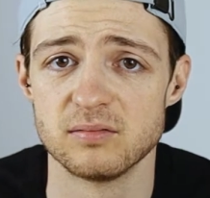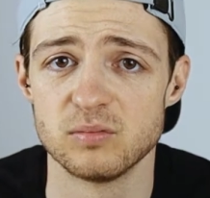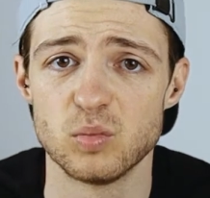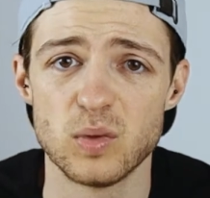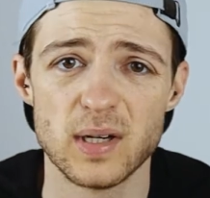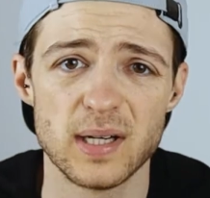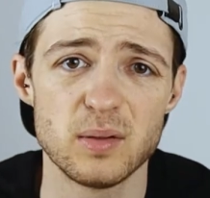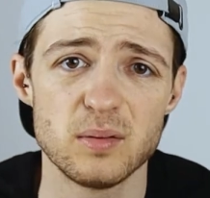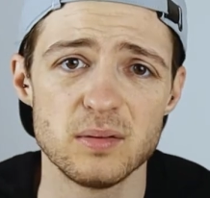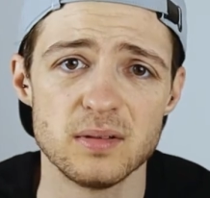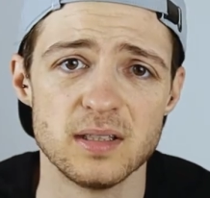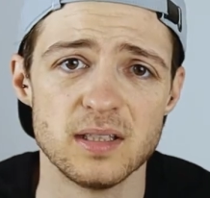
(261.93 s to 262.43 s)

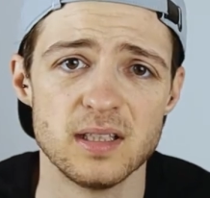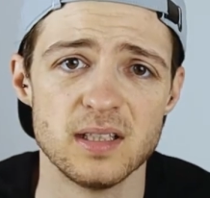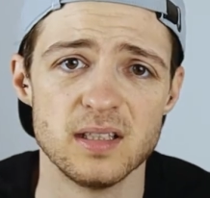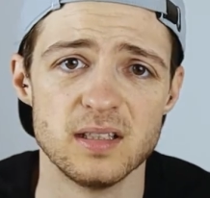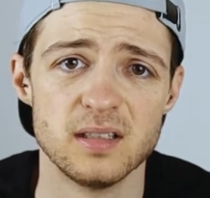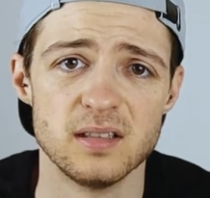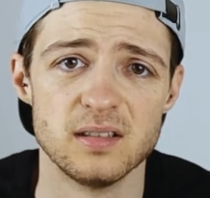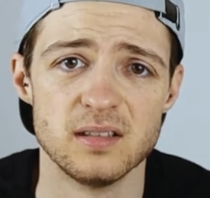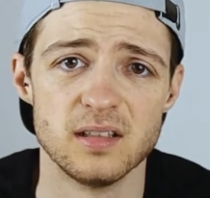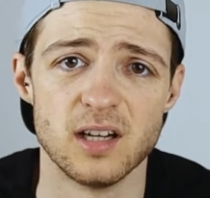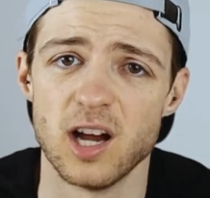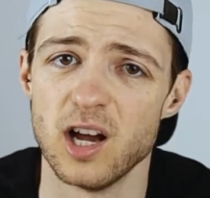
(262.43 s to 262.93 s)
Well,
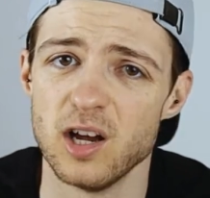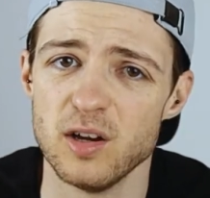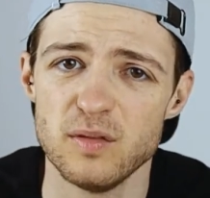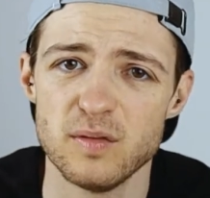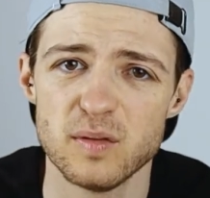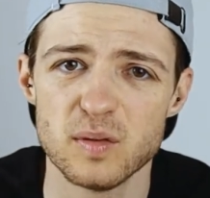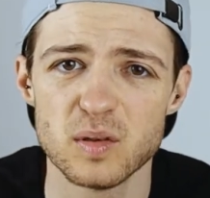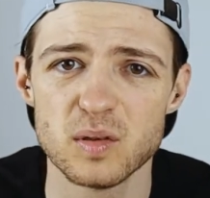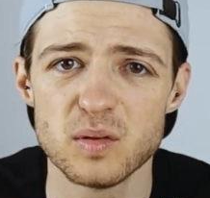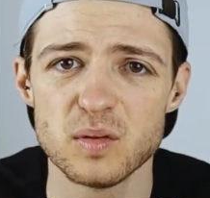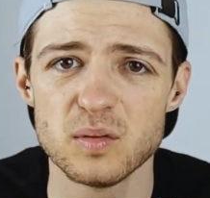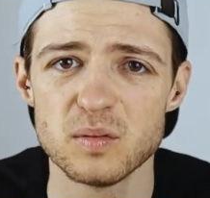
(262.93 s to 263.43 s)

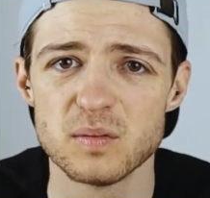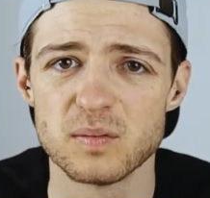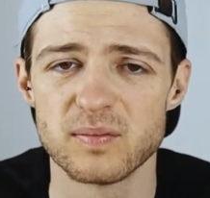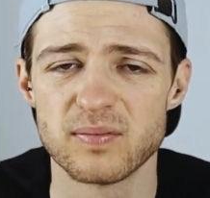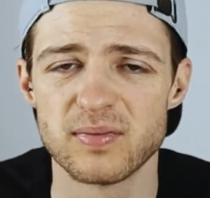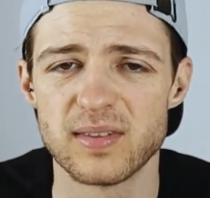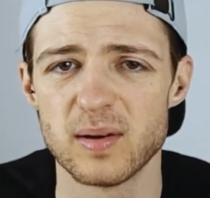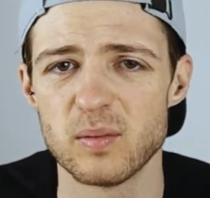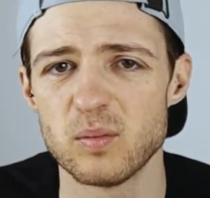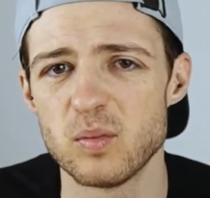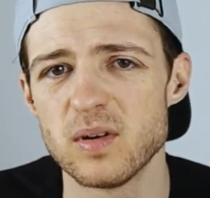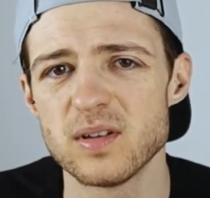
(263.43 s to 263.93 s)
overall,
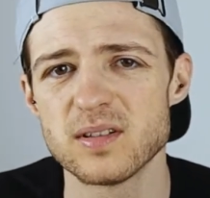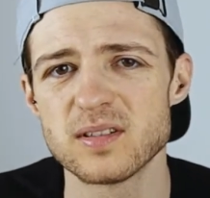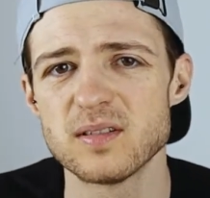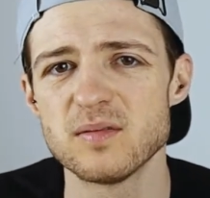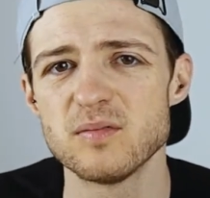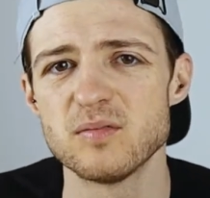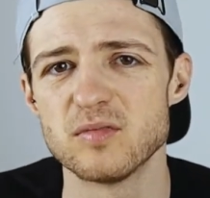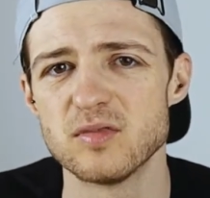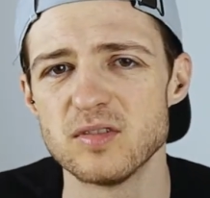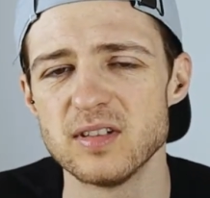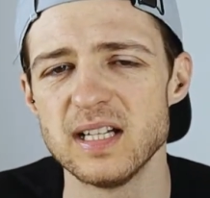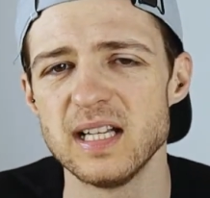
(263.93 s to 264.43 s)
there
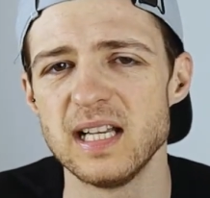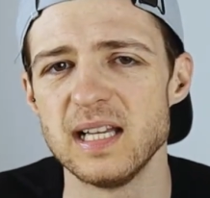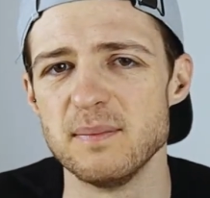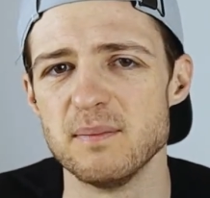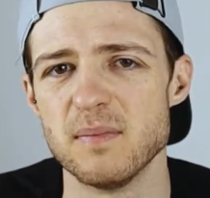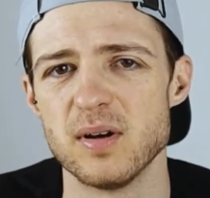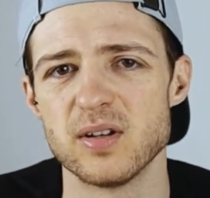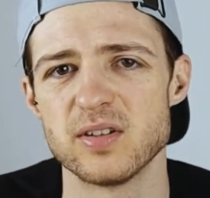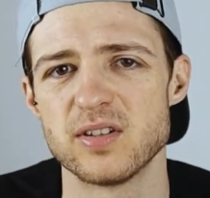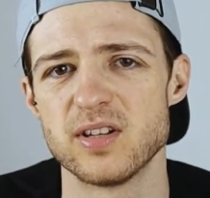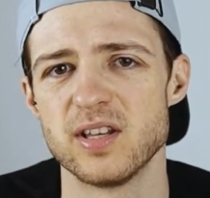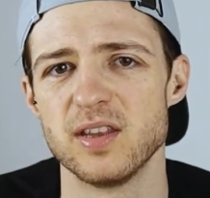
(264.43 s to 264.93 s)
wasn't really
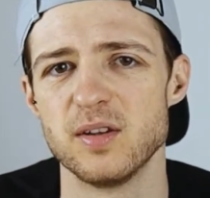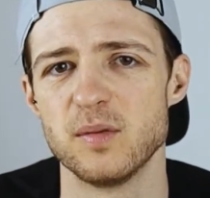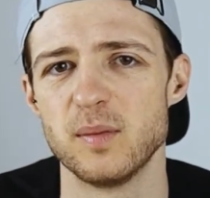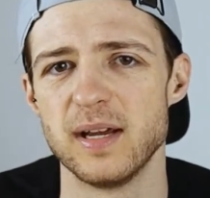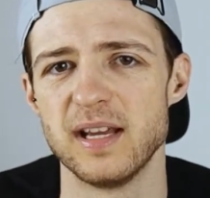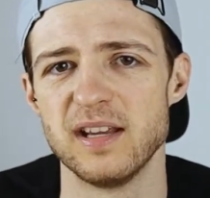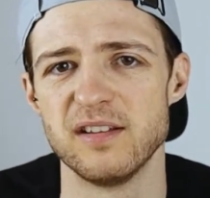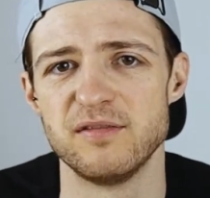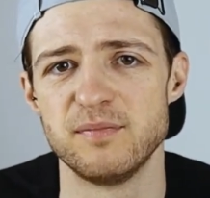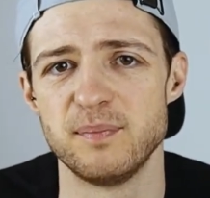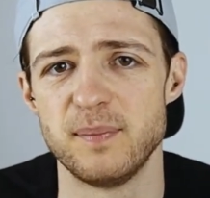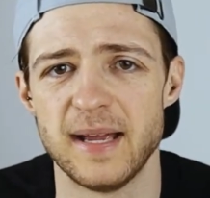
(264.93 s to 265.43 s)
much in the
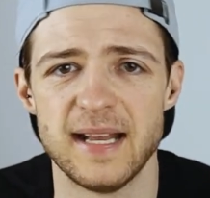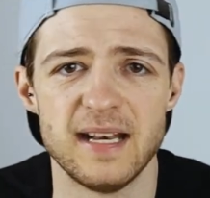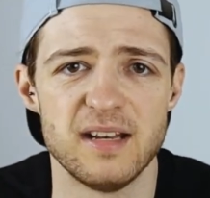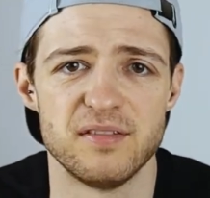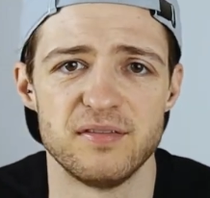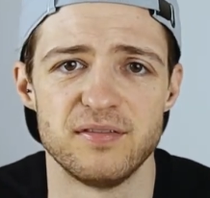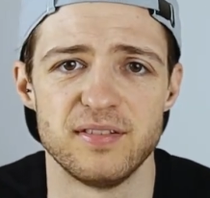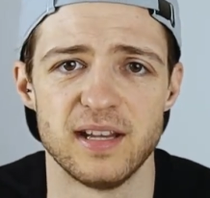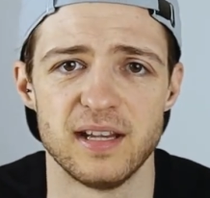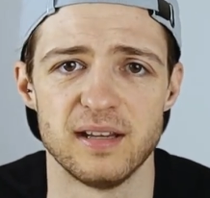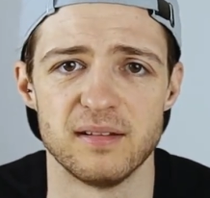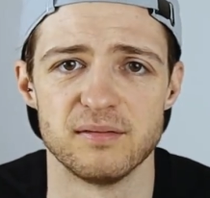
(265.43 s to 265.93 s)
way of
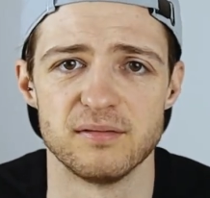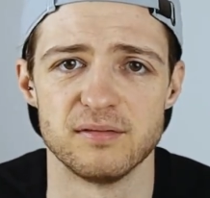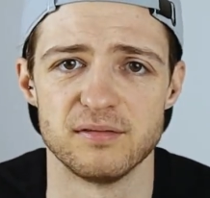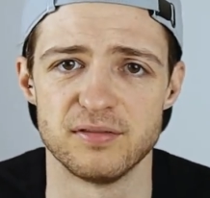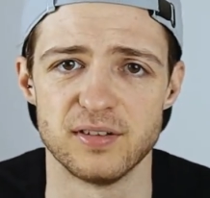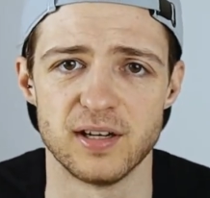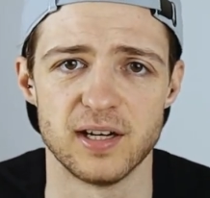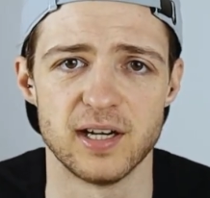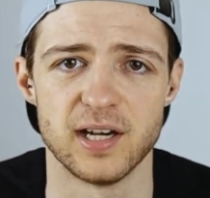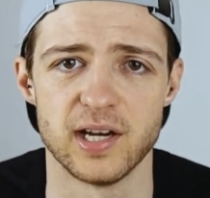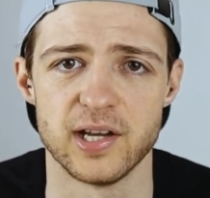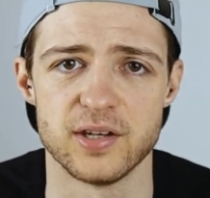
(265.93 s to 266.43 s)
benefit
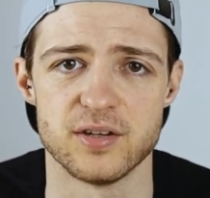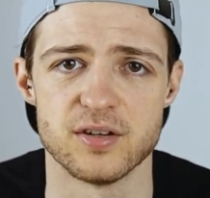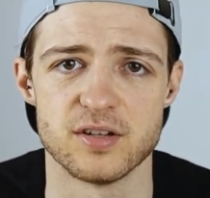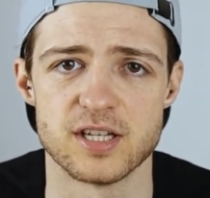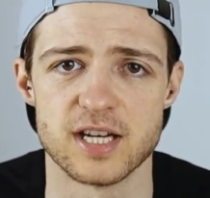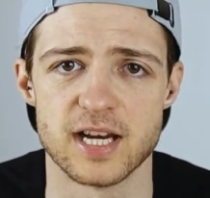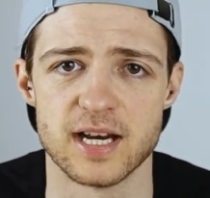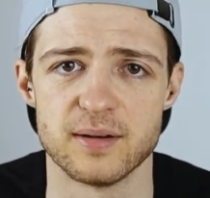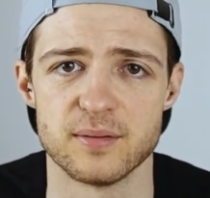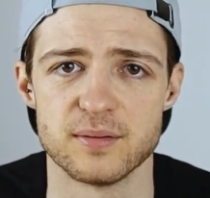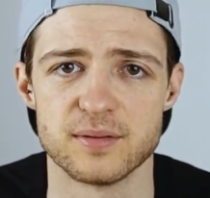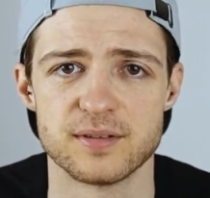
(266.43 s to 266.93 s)
for
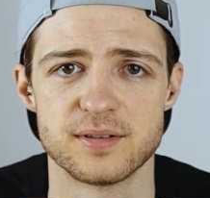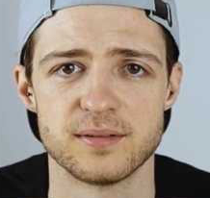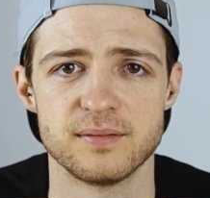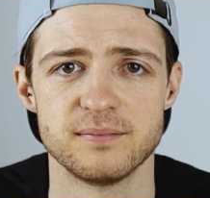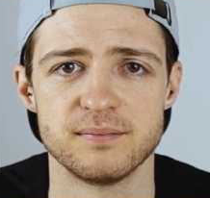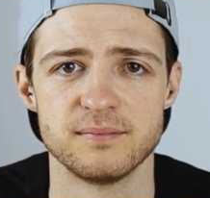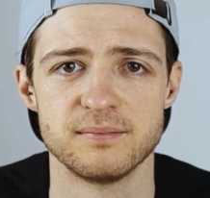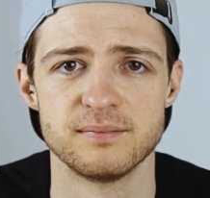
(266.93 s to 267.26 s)
hydrogels.